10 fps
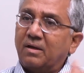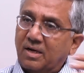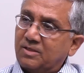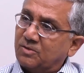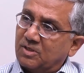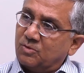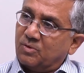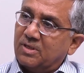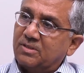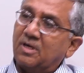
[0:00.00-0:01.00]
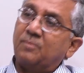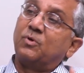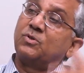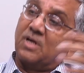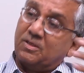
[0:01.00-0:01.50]
graduate education and
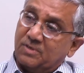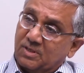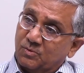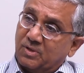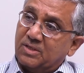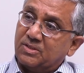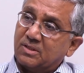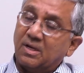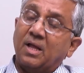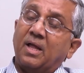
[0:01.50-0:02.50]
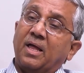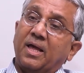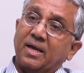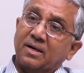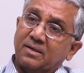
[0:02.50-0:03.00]
postgraduate education,
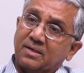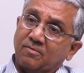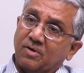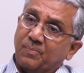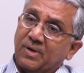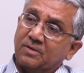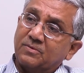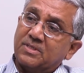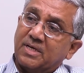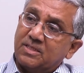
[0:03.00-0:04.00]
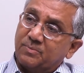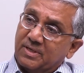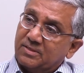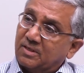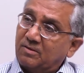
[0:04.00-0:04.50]
and development of the
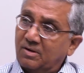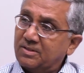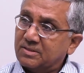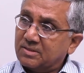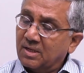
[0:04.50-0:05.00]
science-based technologies.